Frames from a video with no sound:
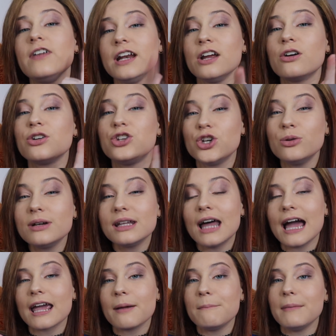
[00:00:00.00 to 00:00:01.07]
video you would
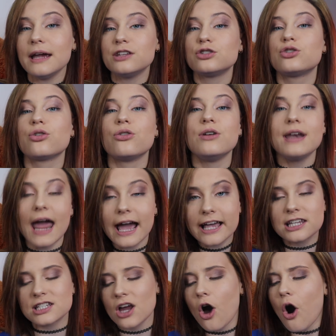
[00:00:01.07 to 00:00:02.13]
like me to do
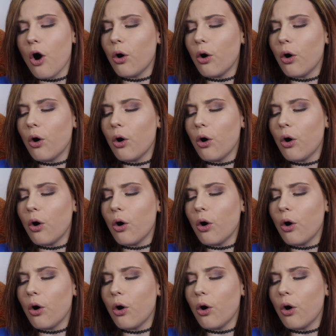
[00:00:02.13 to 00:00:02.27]
next,